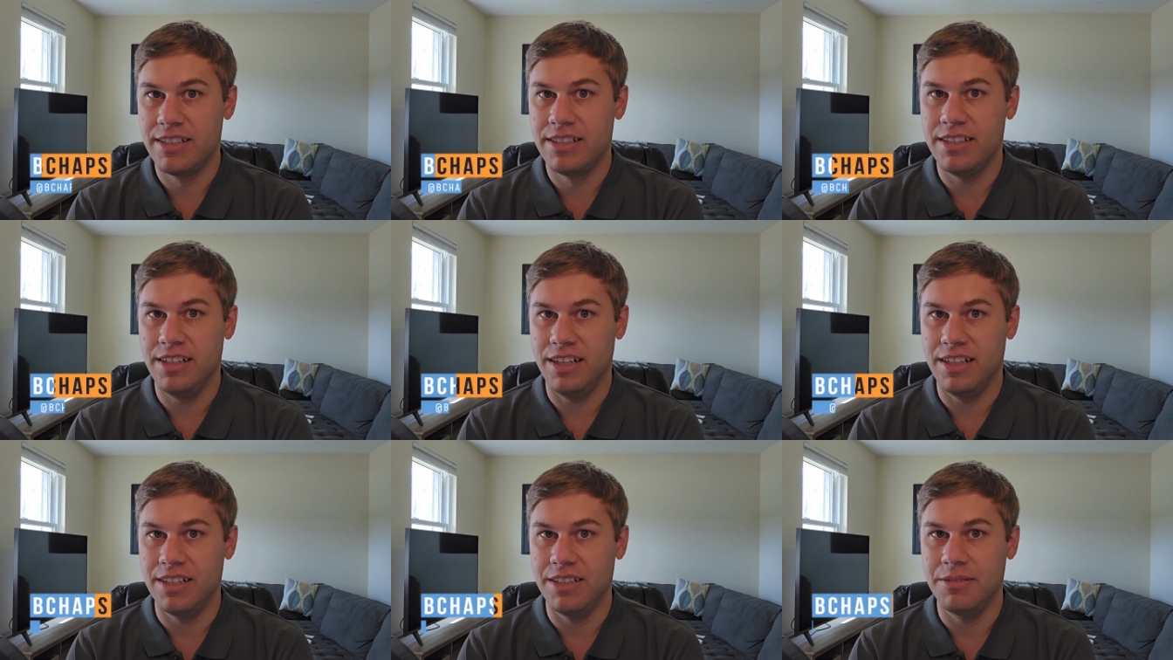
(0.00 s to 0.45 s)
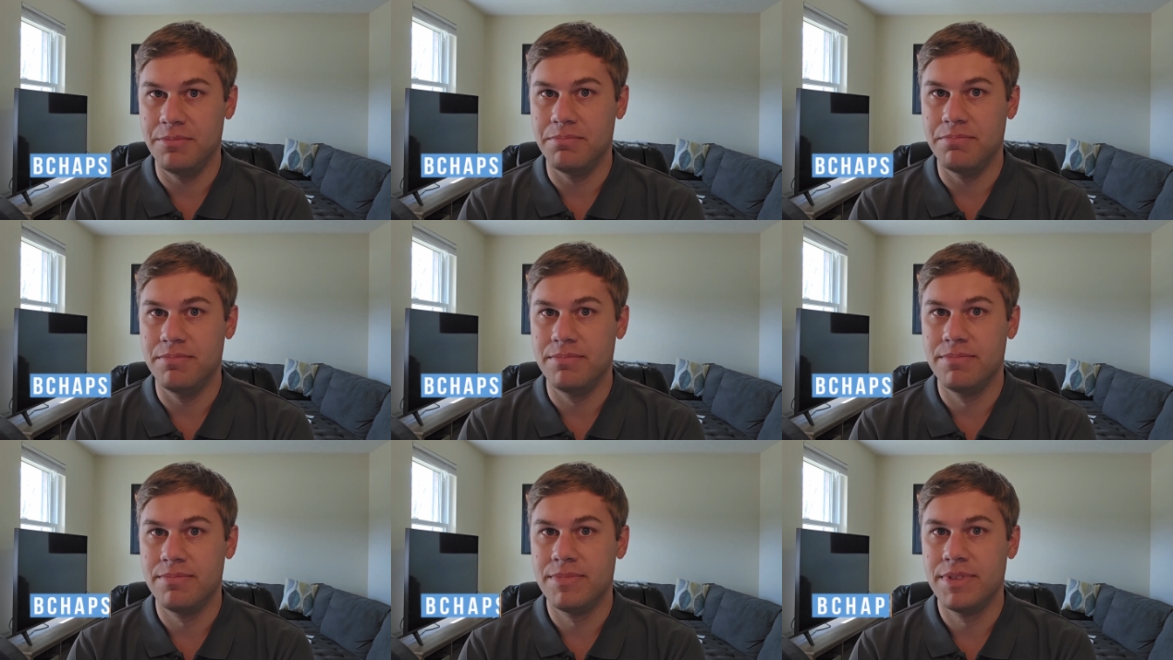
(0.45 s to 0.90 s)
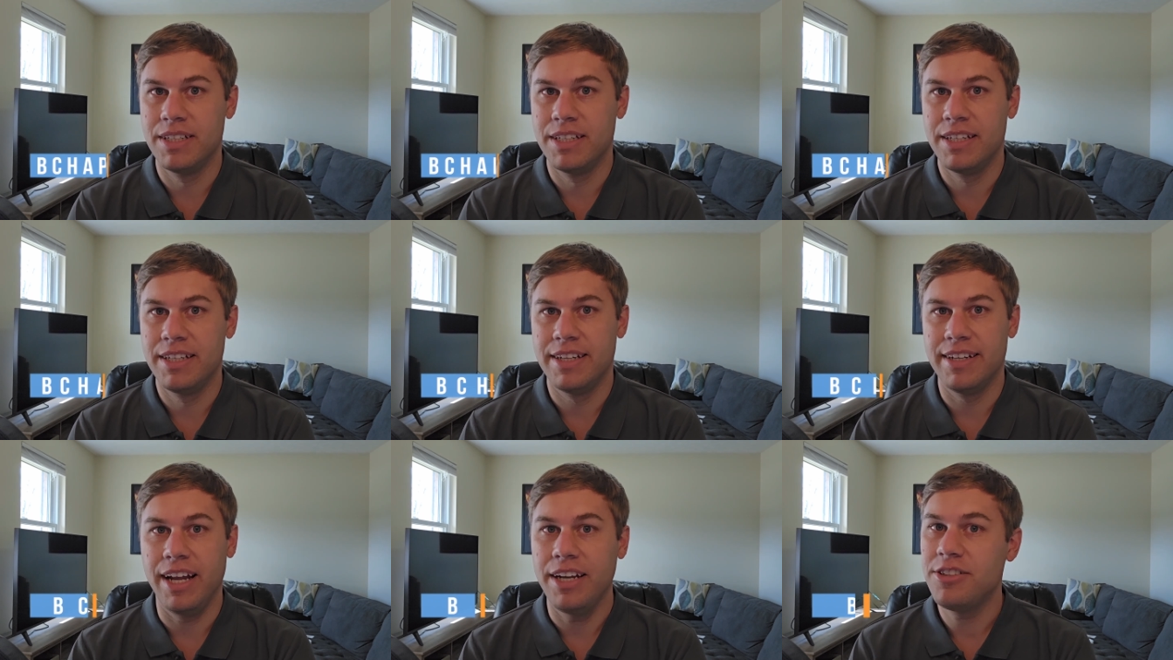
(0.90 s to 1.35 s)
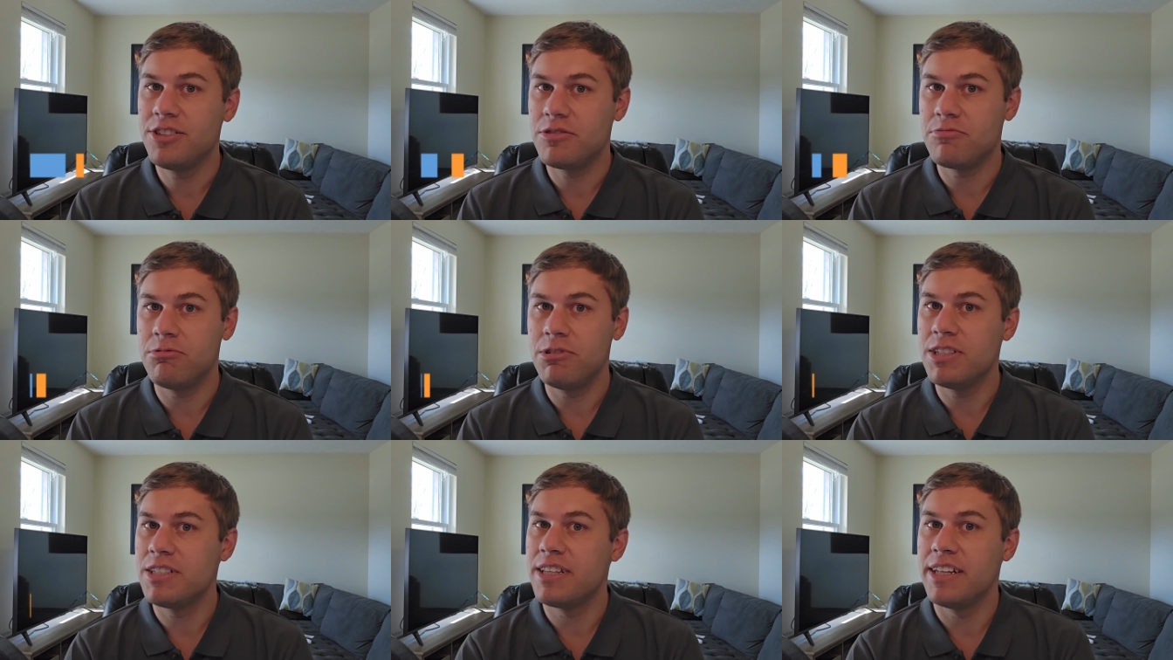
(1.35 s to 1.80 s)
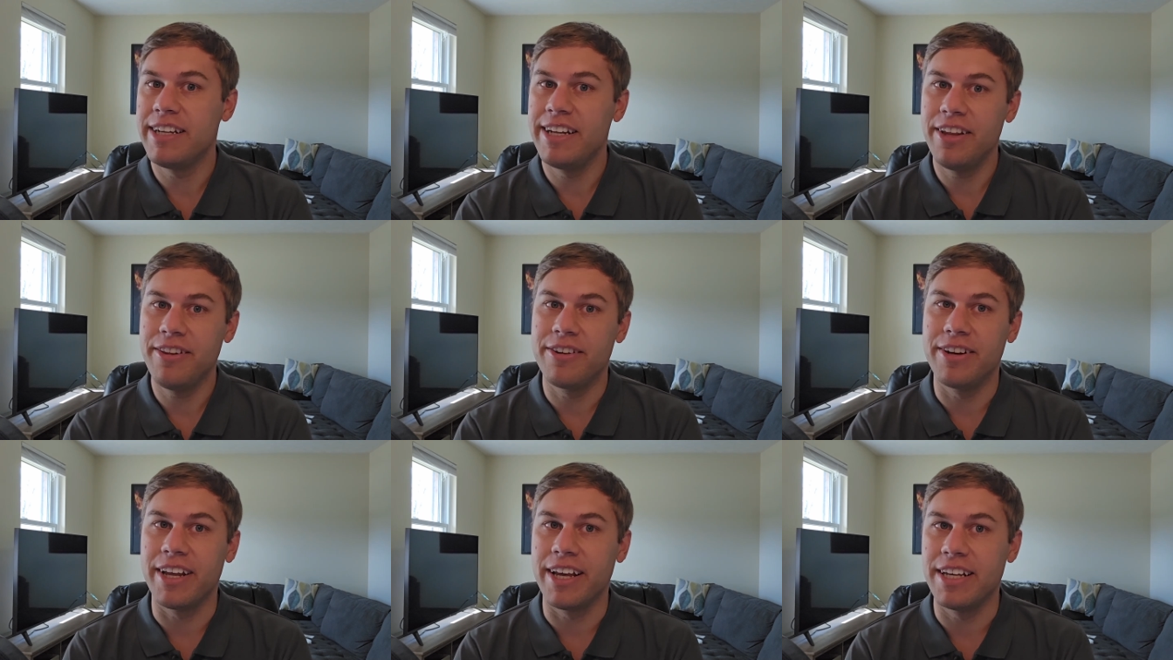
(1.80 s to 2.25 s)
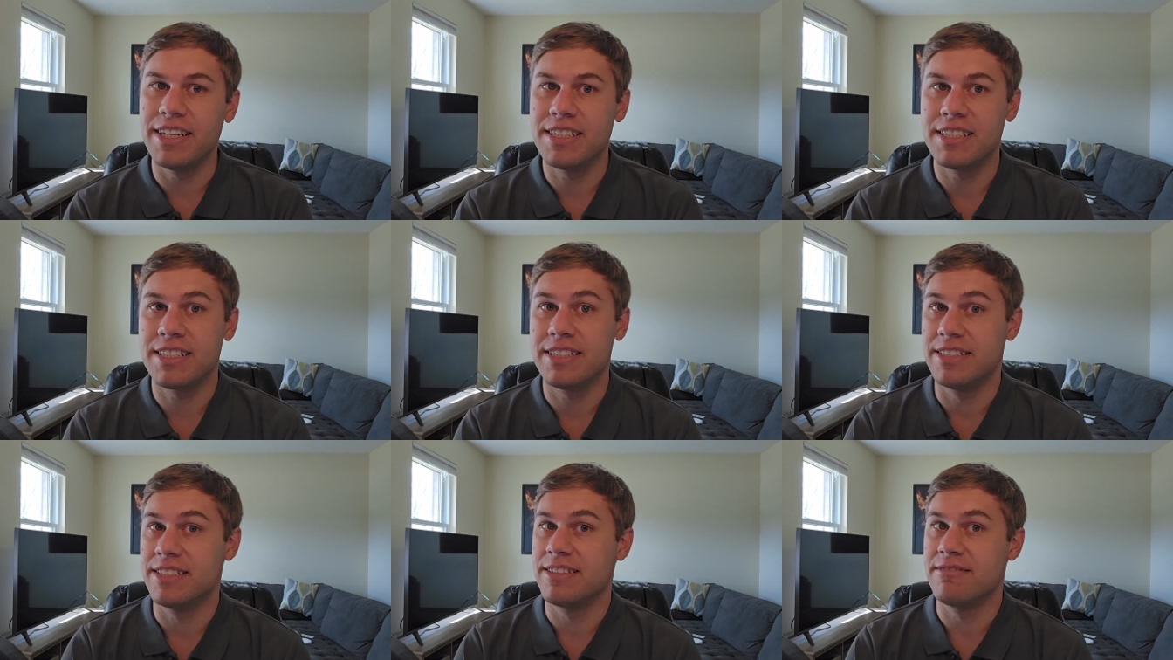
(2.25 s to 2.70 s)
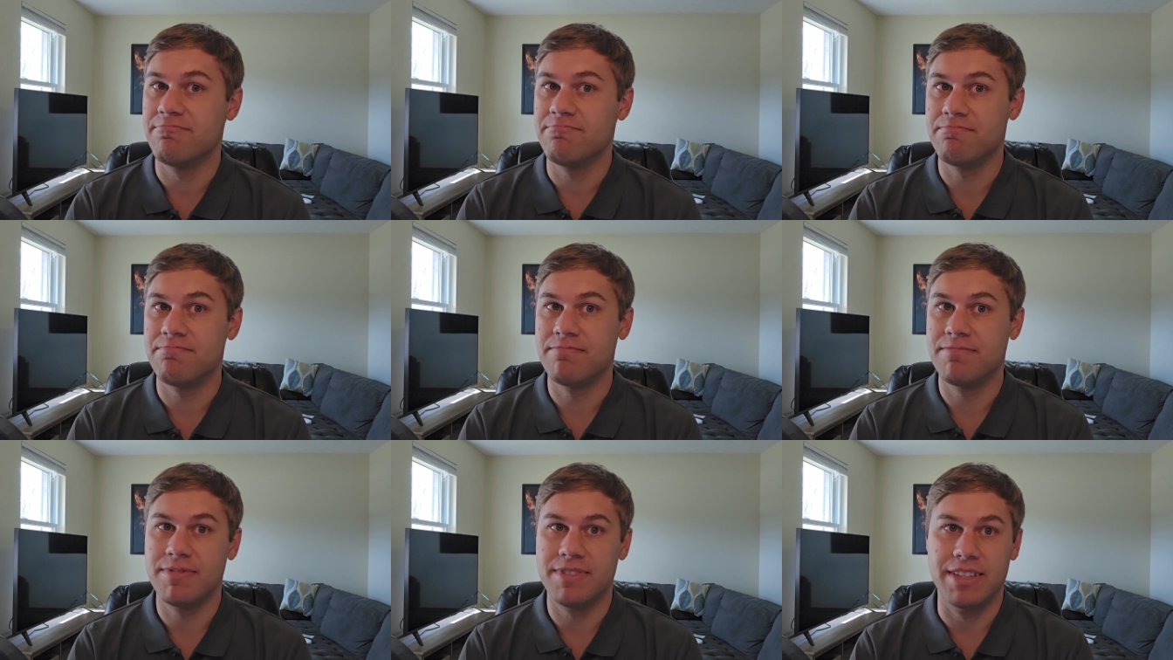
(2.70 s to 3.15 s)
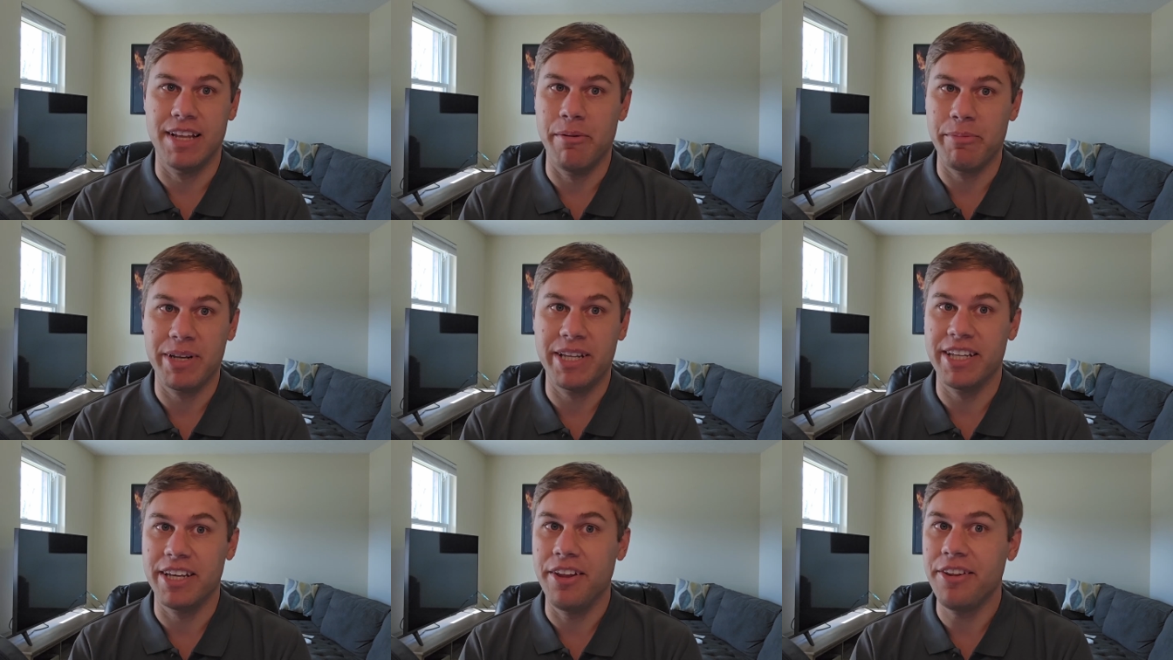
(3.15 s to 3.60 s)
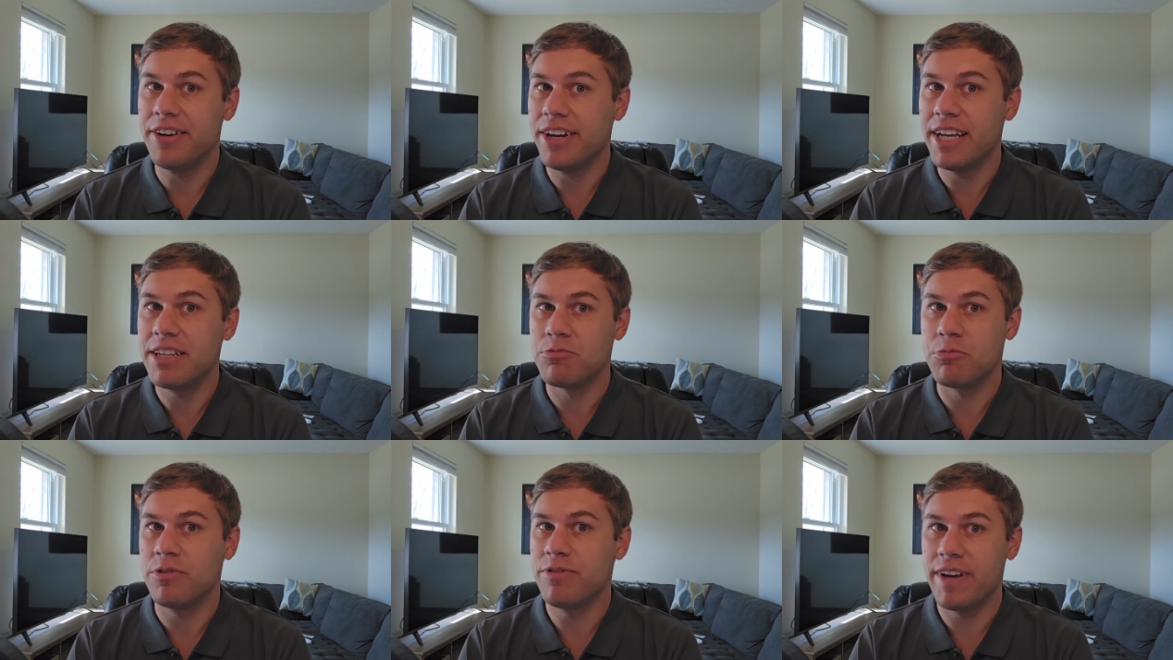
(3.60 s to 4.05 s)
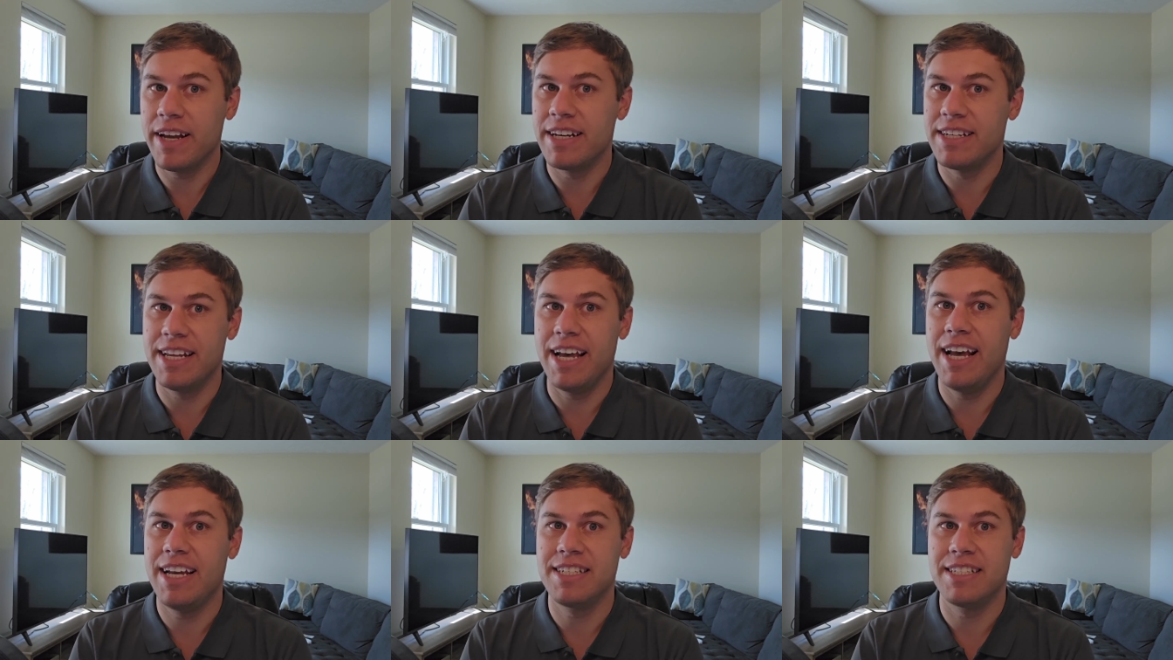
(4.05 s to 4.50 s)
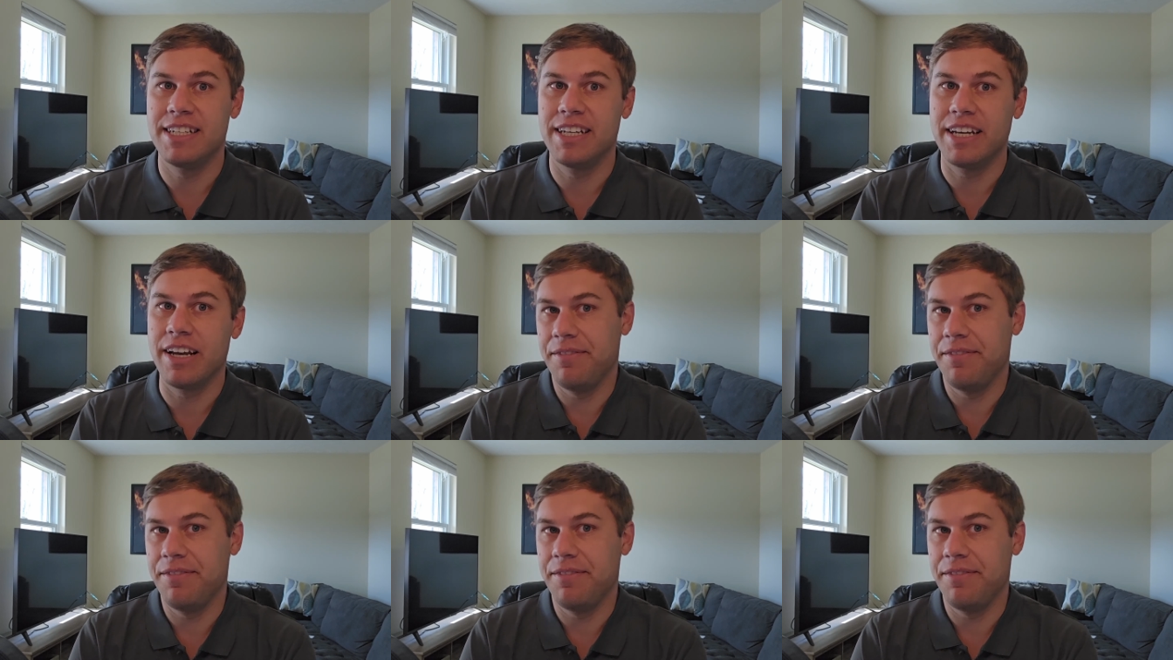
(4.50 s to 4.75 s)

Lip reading: Not just worse than the other days, because, the other days were fantastic.